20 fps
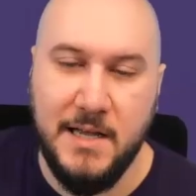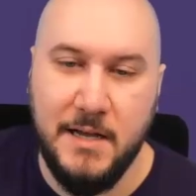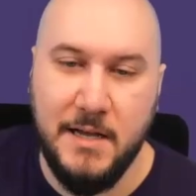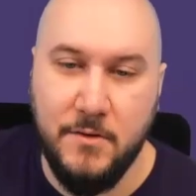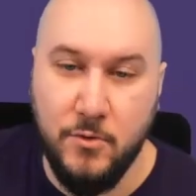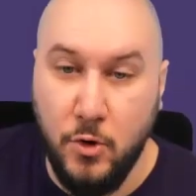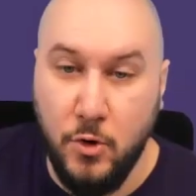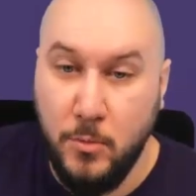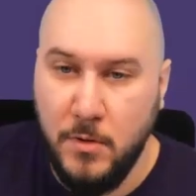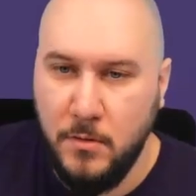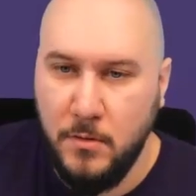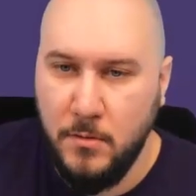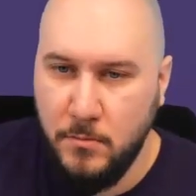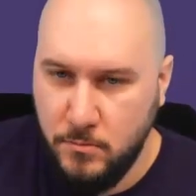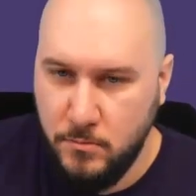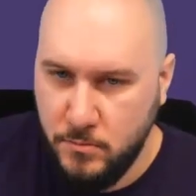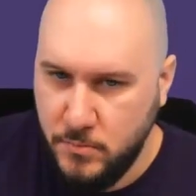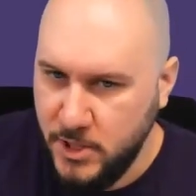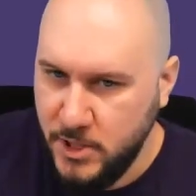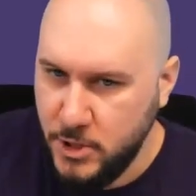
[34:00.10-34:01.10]
normal
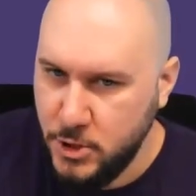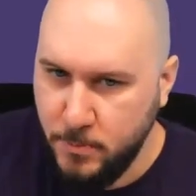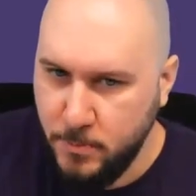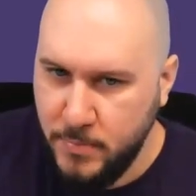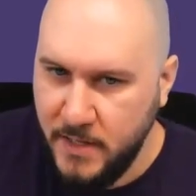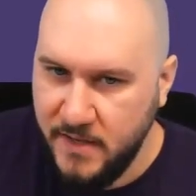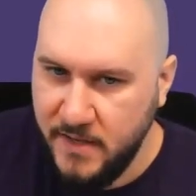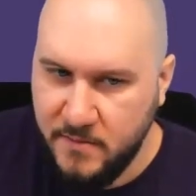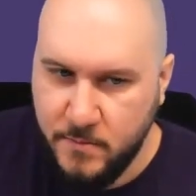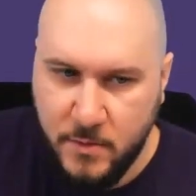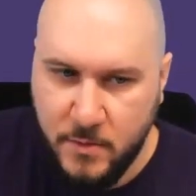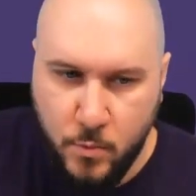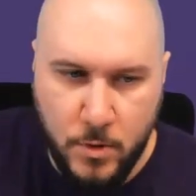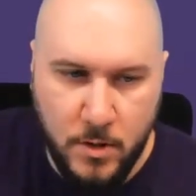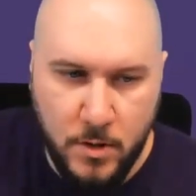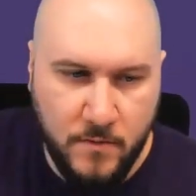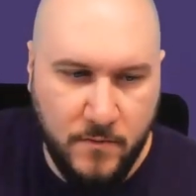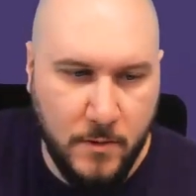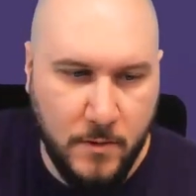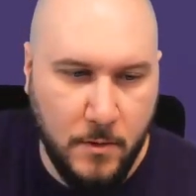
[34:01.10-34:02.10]
denture placement
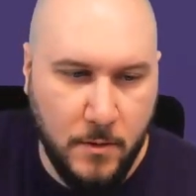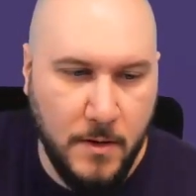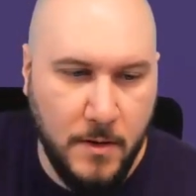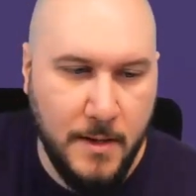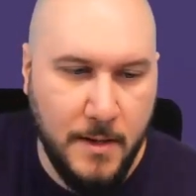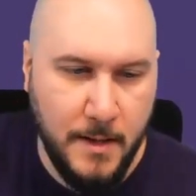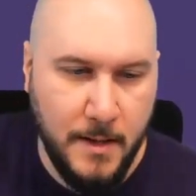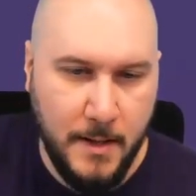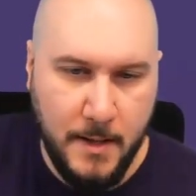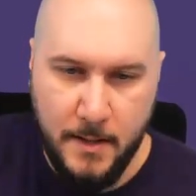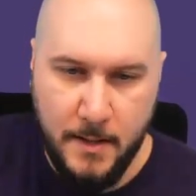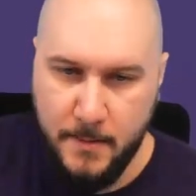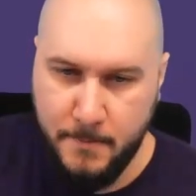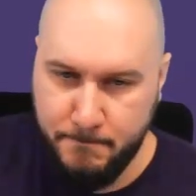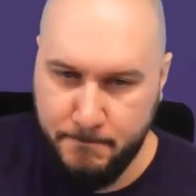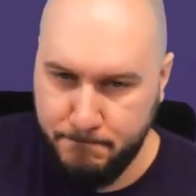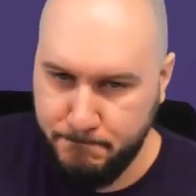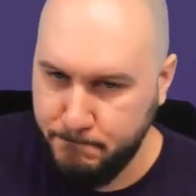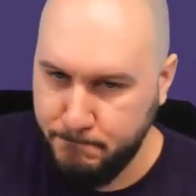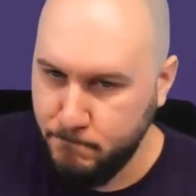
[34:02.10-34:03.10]
workflow,
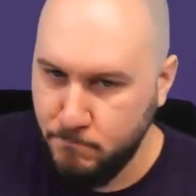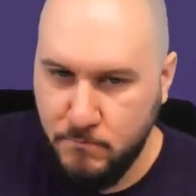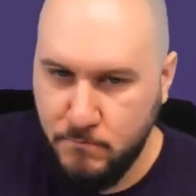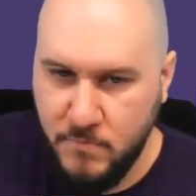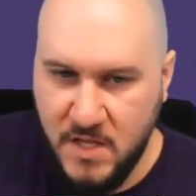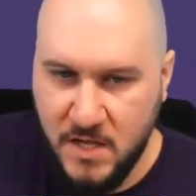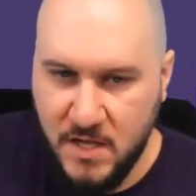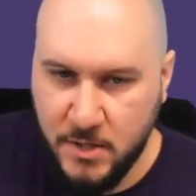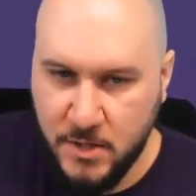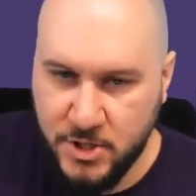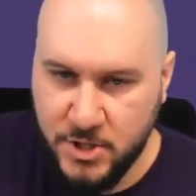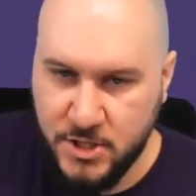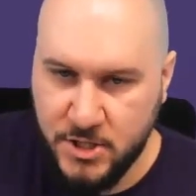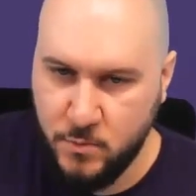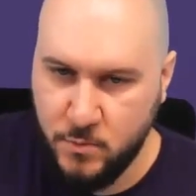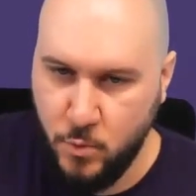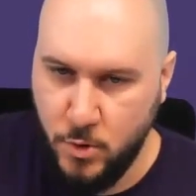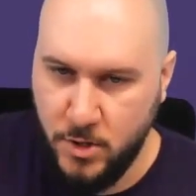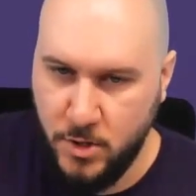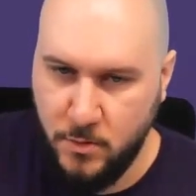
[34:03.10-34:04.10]
you can just
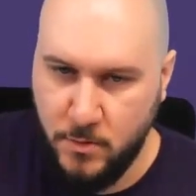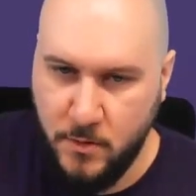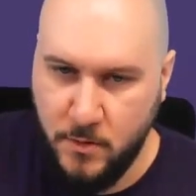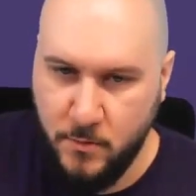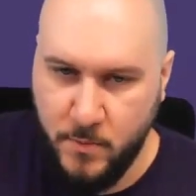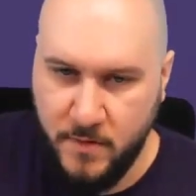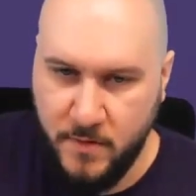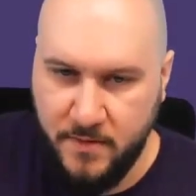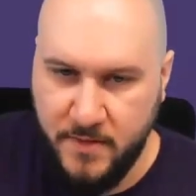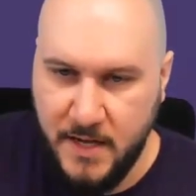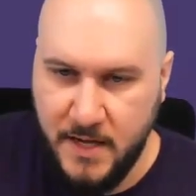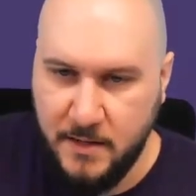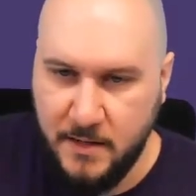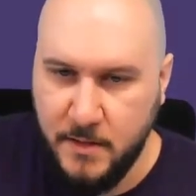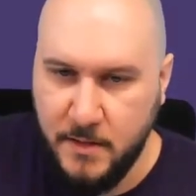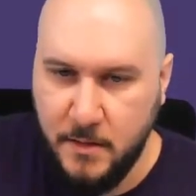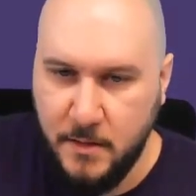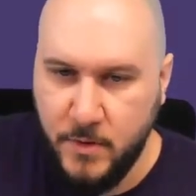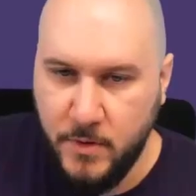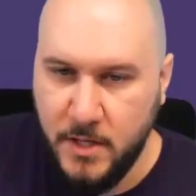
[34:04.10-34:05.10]
work around with that.
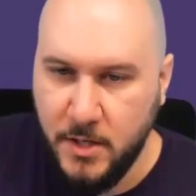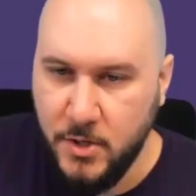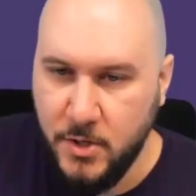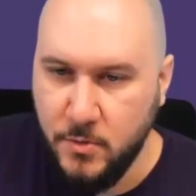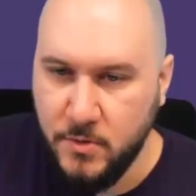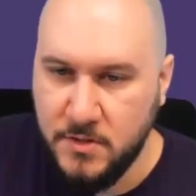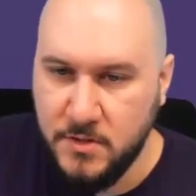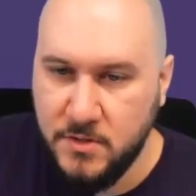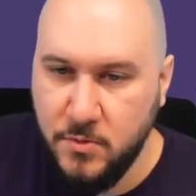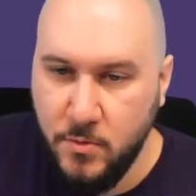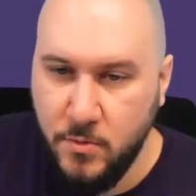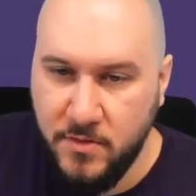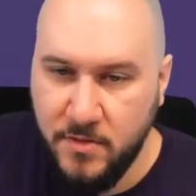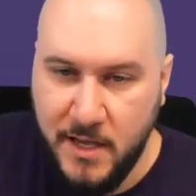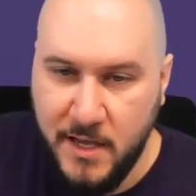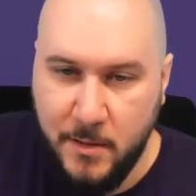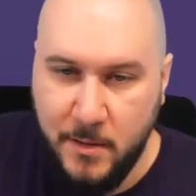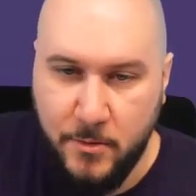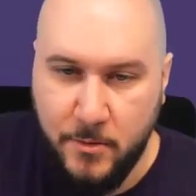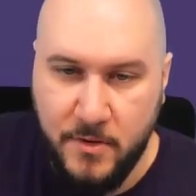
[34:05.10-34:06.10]
Yeah, we can use tooth
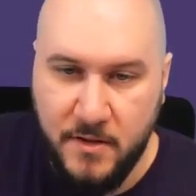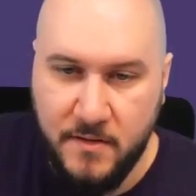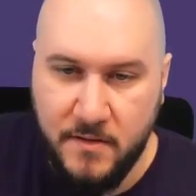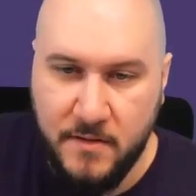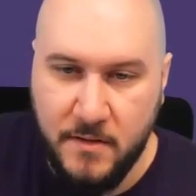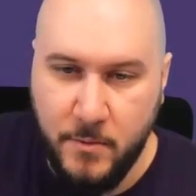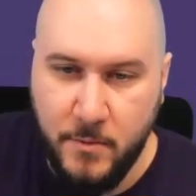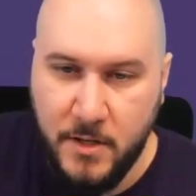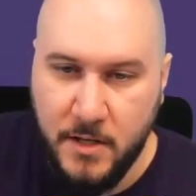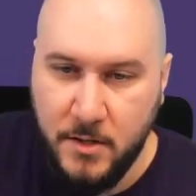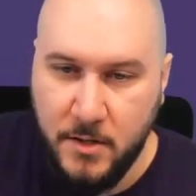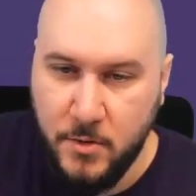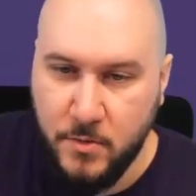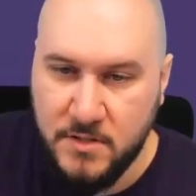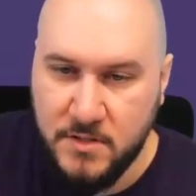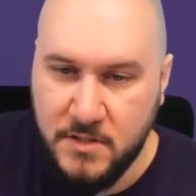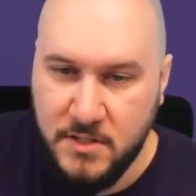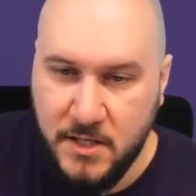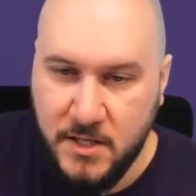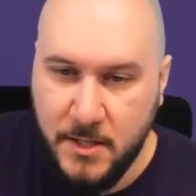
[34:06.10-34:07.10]
libraries, and we can
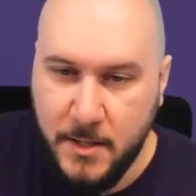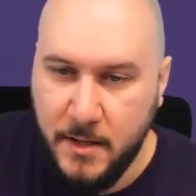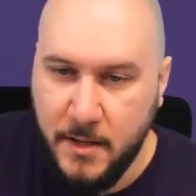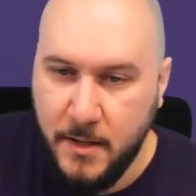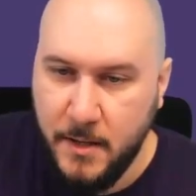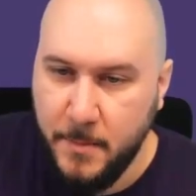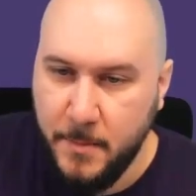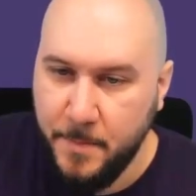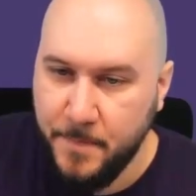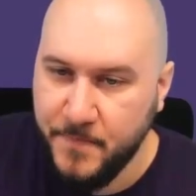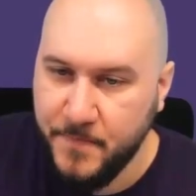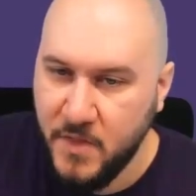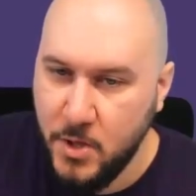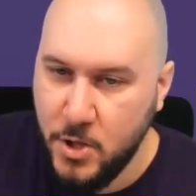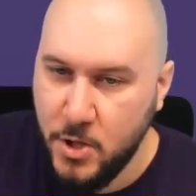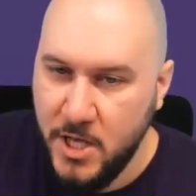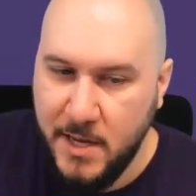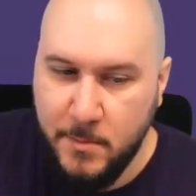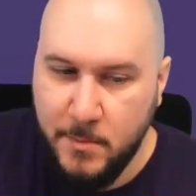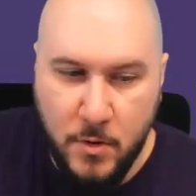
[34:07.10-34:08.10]
use the
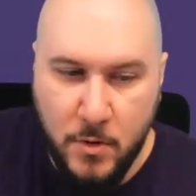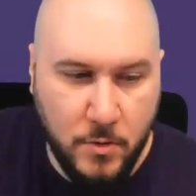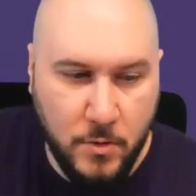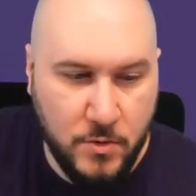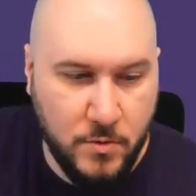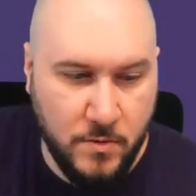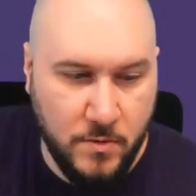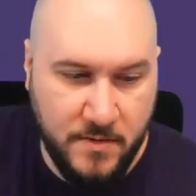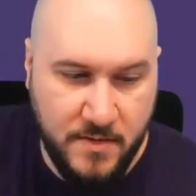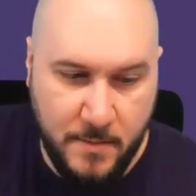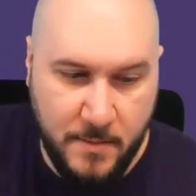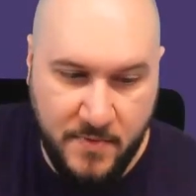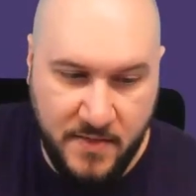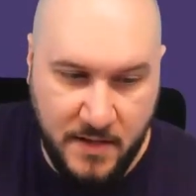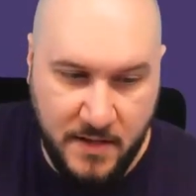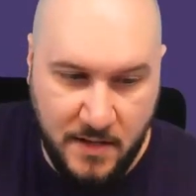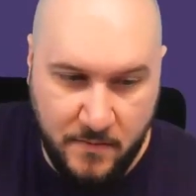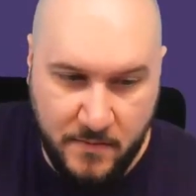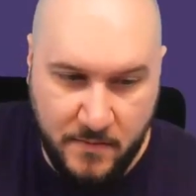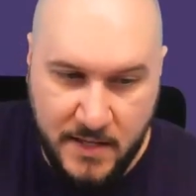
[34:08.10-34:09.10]
chain mode or something
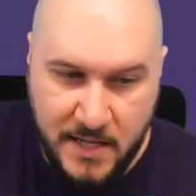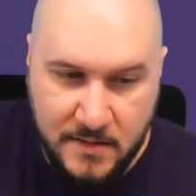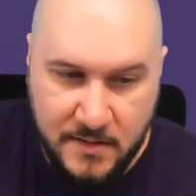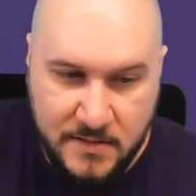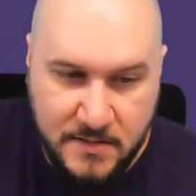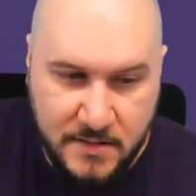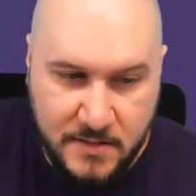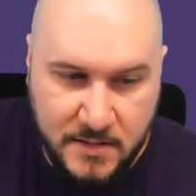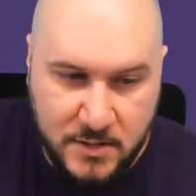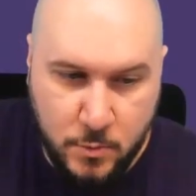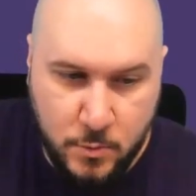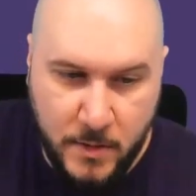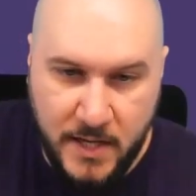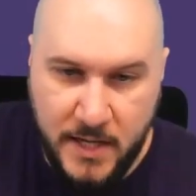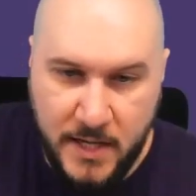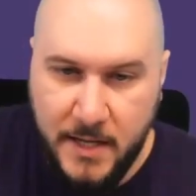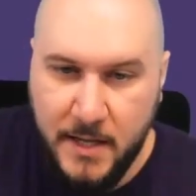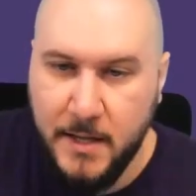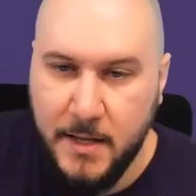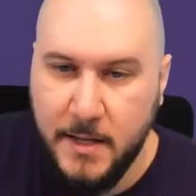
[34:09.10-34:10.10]
even else in this
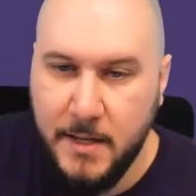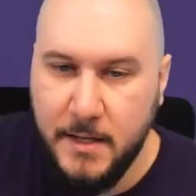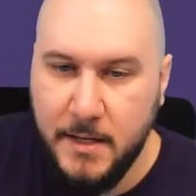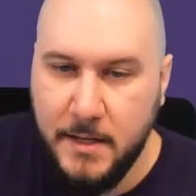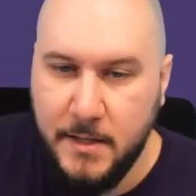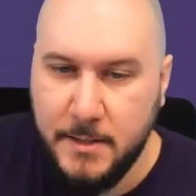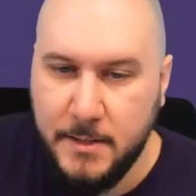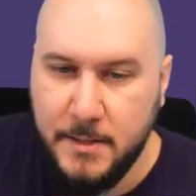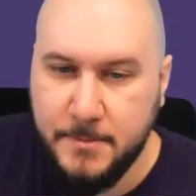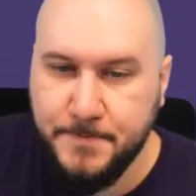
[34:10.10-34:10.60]
way. Yeah,